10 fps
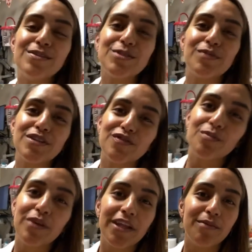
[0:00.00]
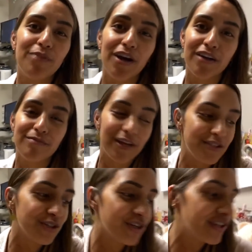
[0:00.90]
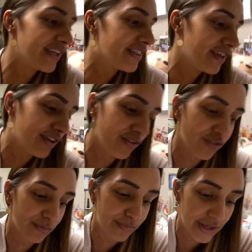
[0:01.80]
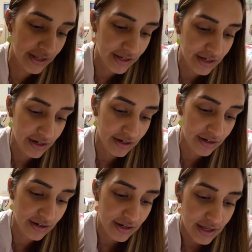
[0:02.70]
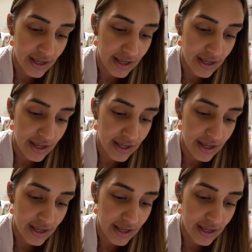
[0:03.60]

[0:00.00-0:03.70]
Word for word: you so much for being a part of my journey. Thank you for being here.